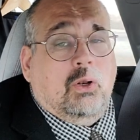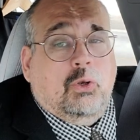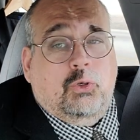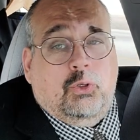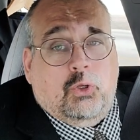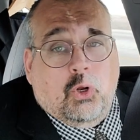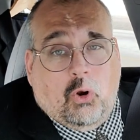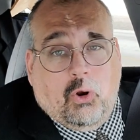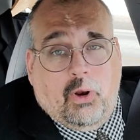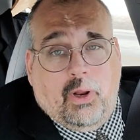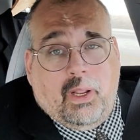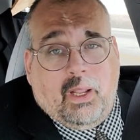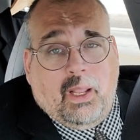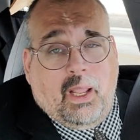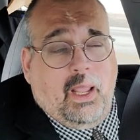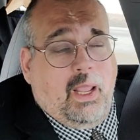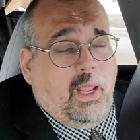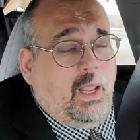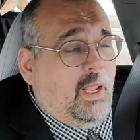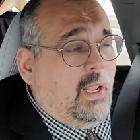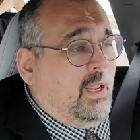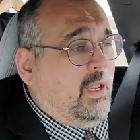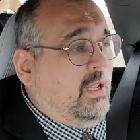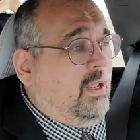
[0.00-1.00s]
during
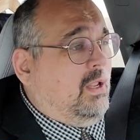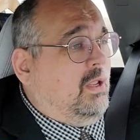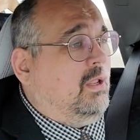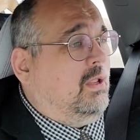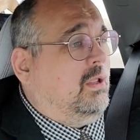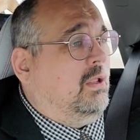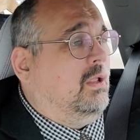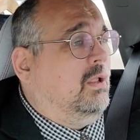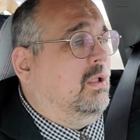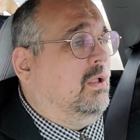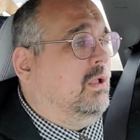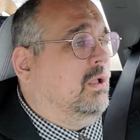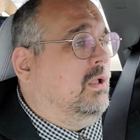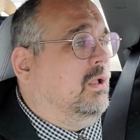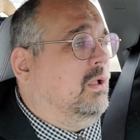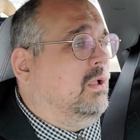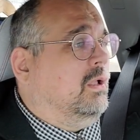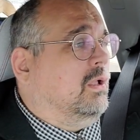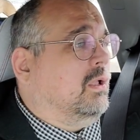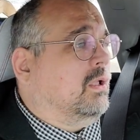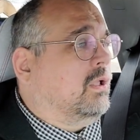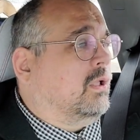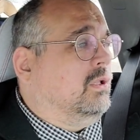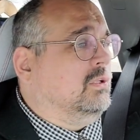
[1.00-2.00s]
a
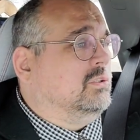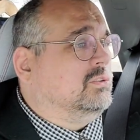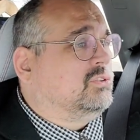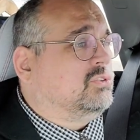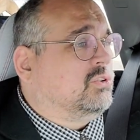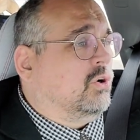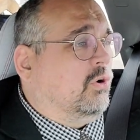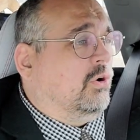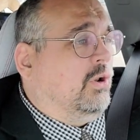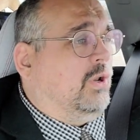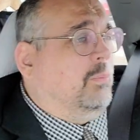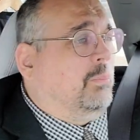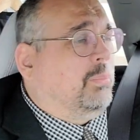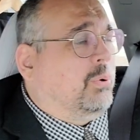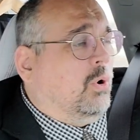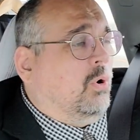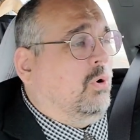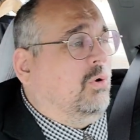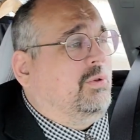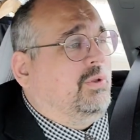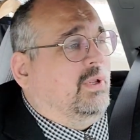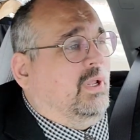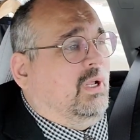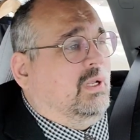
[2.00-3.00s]
concerted
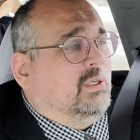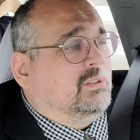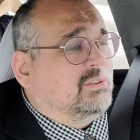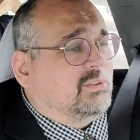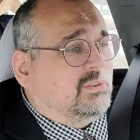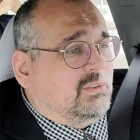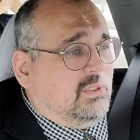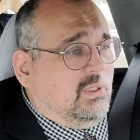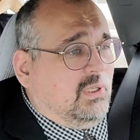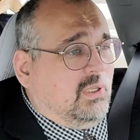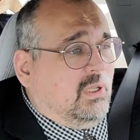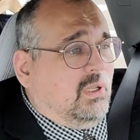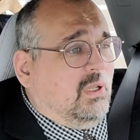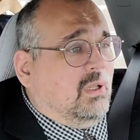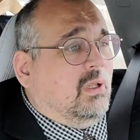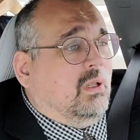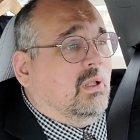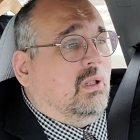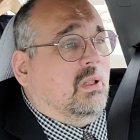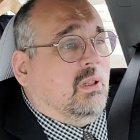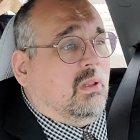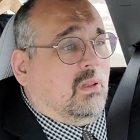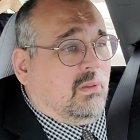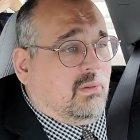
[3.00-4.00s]
protest
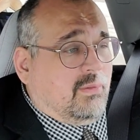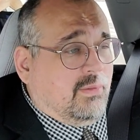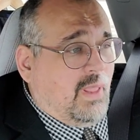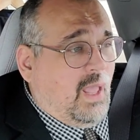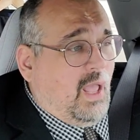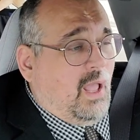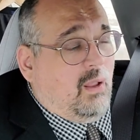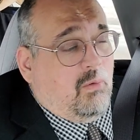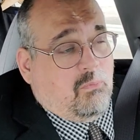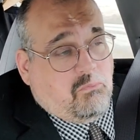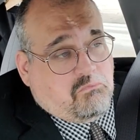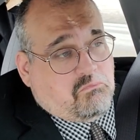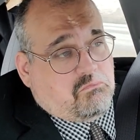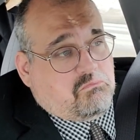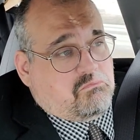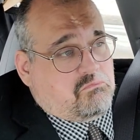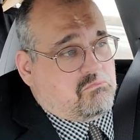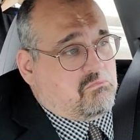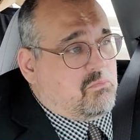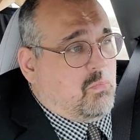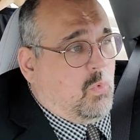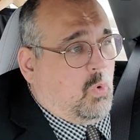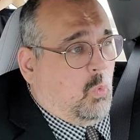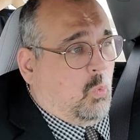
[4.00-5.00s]
that
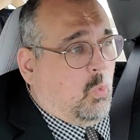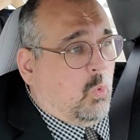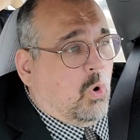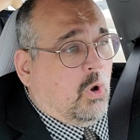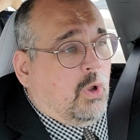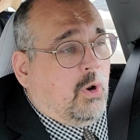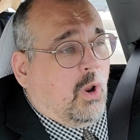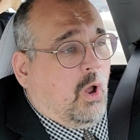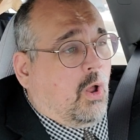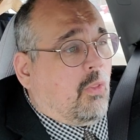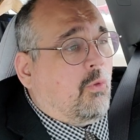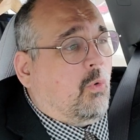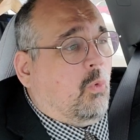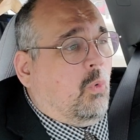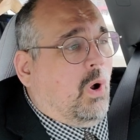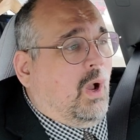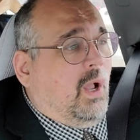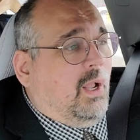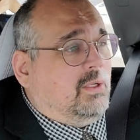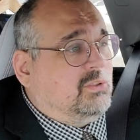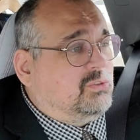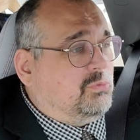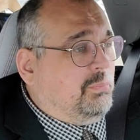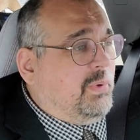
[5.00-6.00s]
would
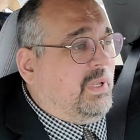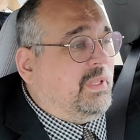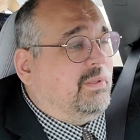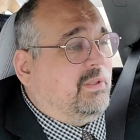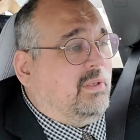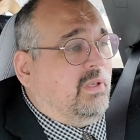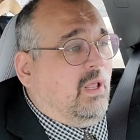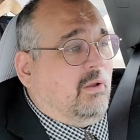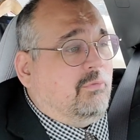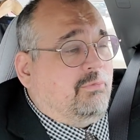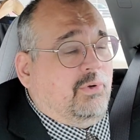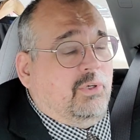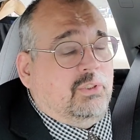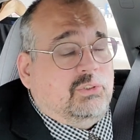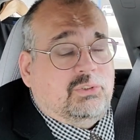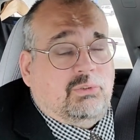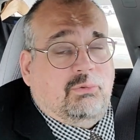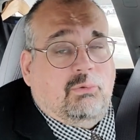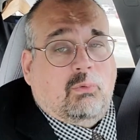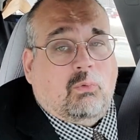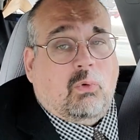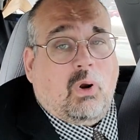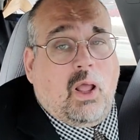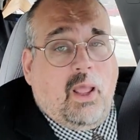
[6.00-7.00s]
otherwise meet the definition
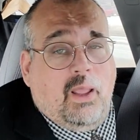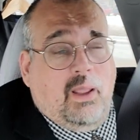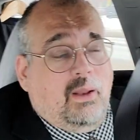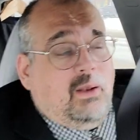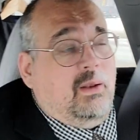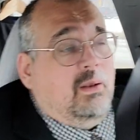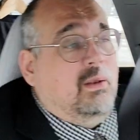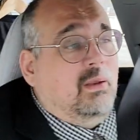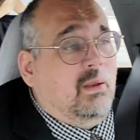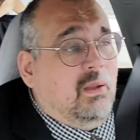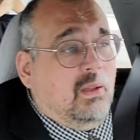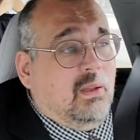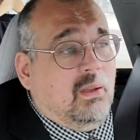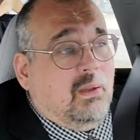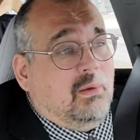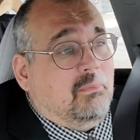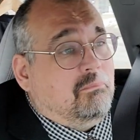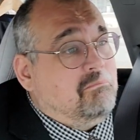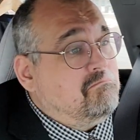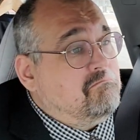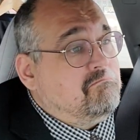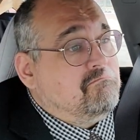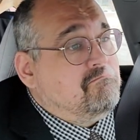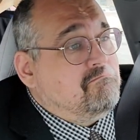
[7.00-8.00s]
of a riot
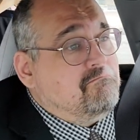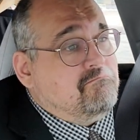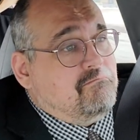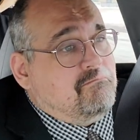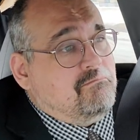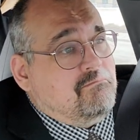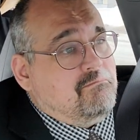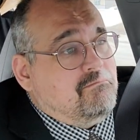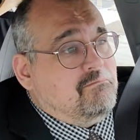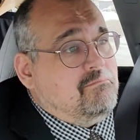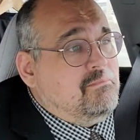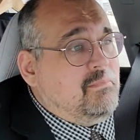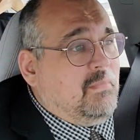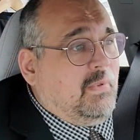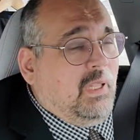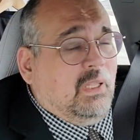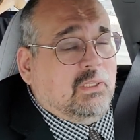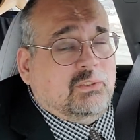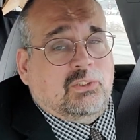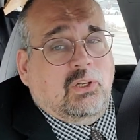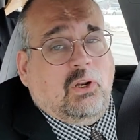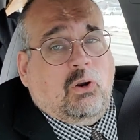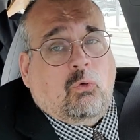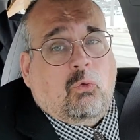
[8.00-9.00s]

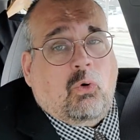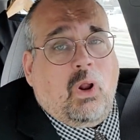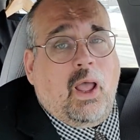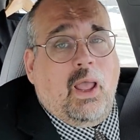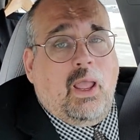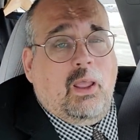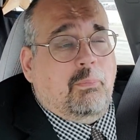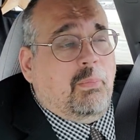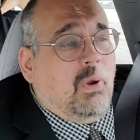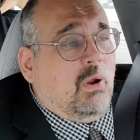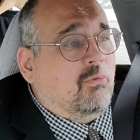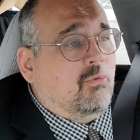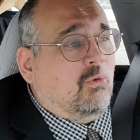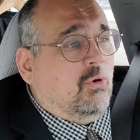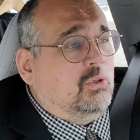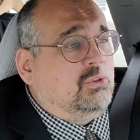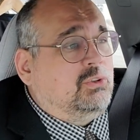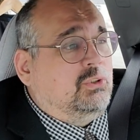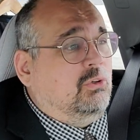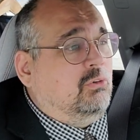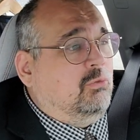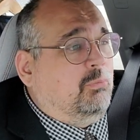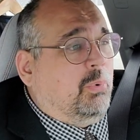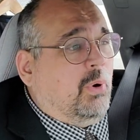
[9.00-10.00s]
isn't a riot by
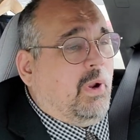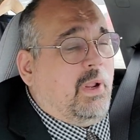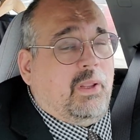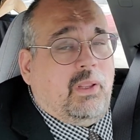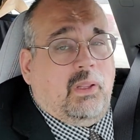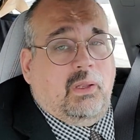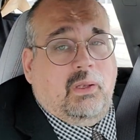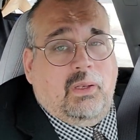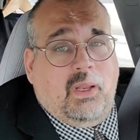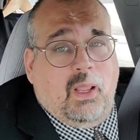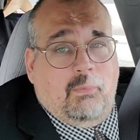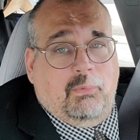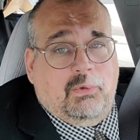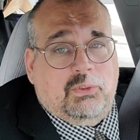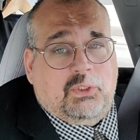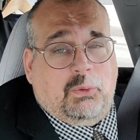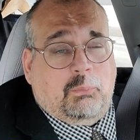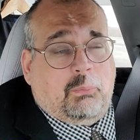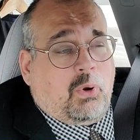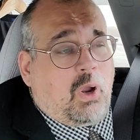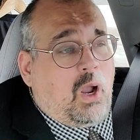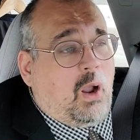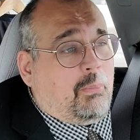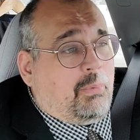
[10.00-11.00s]
virtue of breaking,
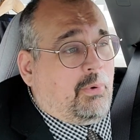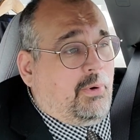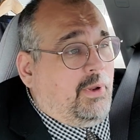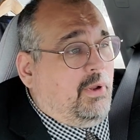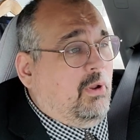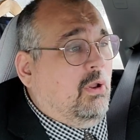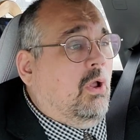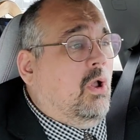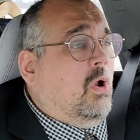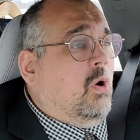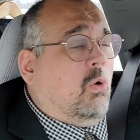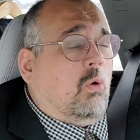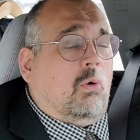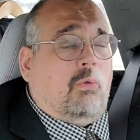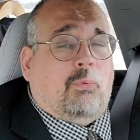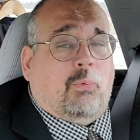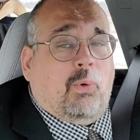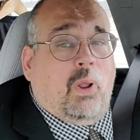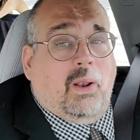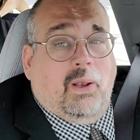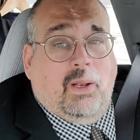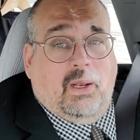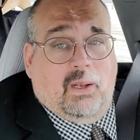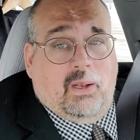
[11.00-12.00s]
damaging property or
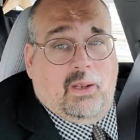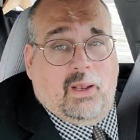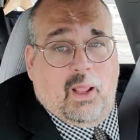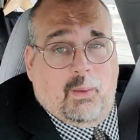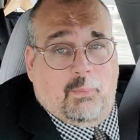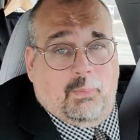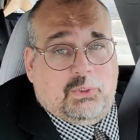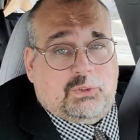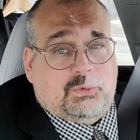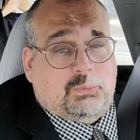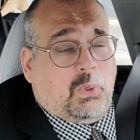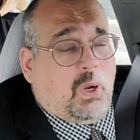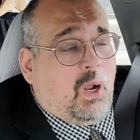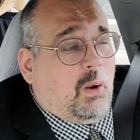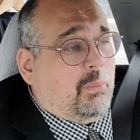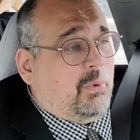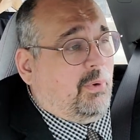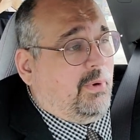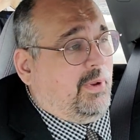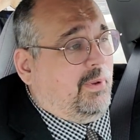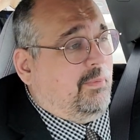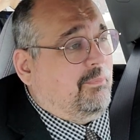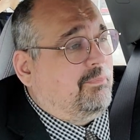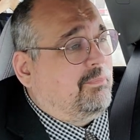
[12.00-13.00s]
threatening to damage
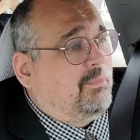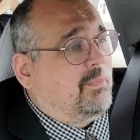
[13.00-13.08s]
property.